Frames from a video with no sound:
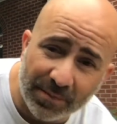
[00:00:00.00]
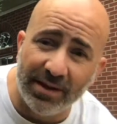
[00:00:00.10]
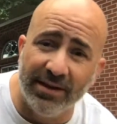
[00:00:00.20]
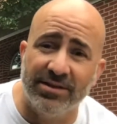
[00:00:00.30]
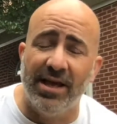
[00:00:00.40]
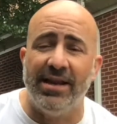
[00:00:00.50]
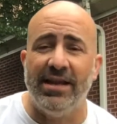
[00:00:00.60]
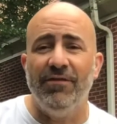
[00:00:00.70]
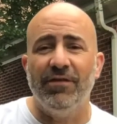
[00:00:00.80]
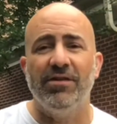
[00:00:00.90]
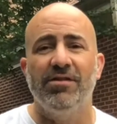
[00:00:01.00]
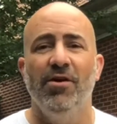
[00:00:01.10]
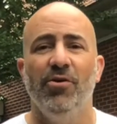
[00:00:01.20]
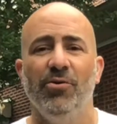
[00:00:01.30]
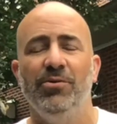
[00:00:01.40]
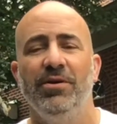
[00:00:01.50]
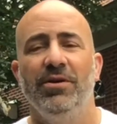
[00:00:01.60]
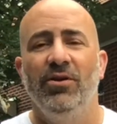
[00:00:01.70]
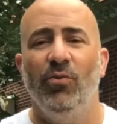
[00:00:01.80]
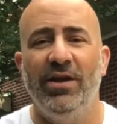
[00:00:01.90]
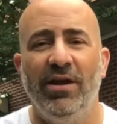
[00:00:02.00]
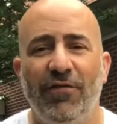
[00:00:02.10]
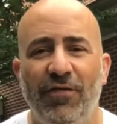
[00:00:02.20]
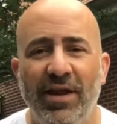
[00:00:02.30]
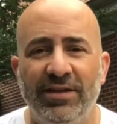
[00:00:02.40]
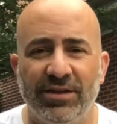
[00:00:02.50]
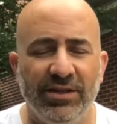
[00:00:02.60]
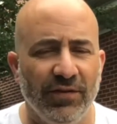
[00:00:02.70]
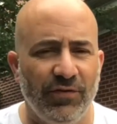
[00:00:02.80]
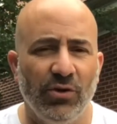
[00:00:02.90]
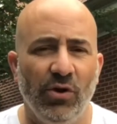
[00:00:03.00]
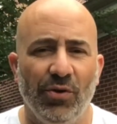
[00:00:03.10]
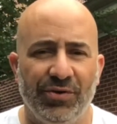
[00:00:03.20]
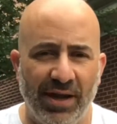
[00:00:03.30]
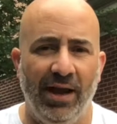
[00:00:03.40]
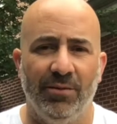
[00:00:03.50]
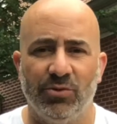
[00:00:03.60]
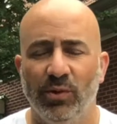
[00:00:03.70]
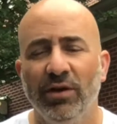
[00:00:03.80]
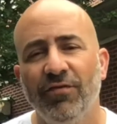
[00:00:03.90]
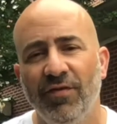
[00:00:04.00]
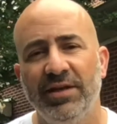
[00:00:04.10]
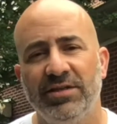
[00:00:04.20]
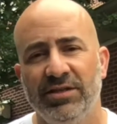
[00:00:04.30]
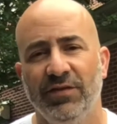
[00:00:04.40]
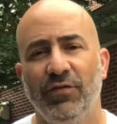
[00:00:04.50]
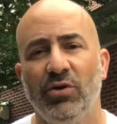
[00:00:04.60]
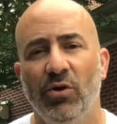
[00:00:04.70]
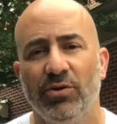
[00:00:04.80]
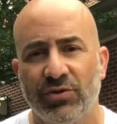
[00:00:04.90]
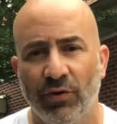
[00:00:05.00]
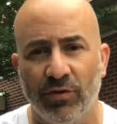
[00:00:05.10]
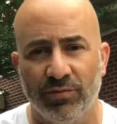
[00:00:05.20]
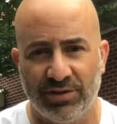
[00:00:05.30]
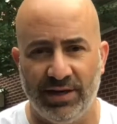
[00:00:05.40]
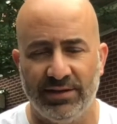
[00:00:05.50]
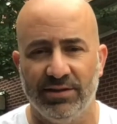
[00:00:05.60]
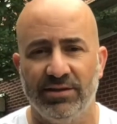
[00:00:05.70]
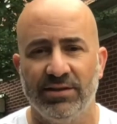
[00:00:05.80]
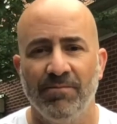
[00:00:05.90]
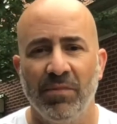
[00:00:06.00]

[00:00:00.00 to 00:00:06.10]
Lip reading: is that even though we have faced difficult times, we have faced difficult circumstances,